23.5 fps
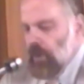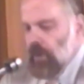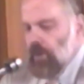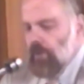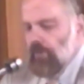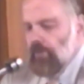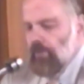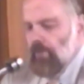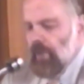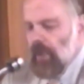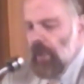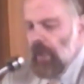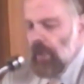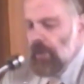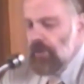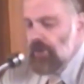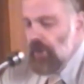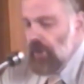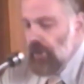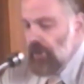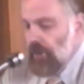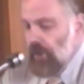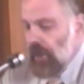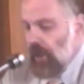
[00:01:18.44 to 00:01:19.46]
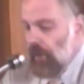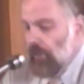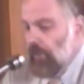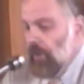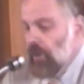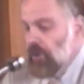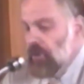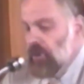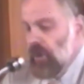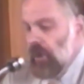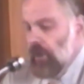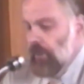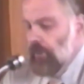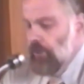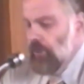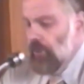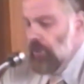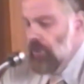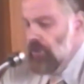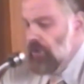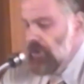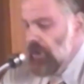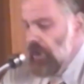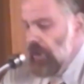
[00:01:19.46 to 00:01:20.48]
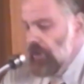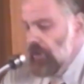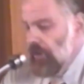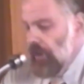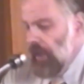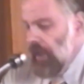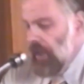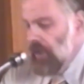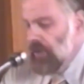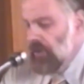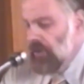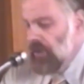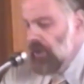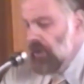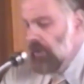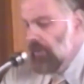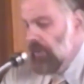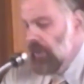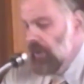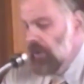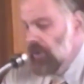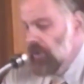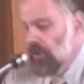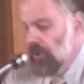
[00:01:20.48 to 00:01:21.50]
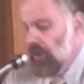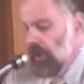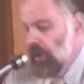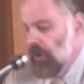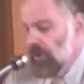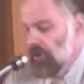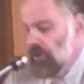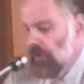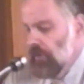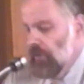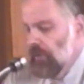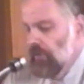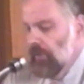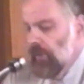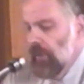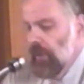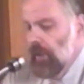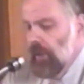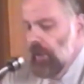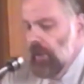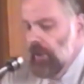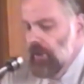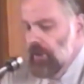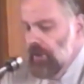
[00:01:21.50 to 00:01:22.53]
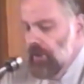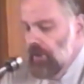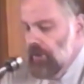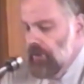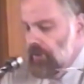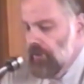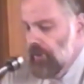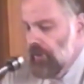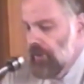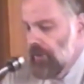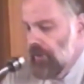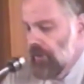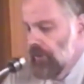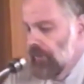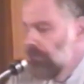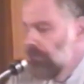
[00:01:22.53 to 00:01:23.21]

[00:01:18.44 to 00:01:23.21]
May I tell you how much I appreciate your asking me to share some of my ideas with you?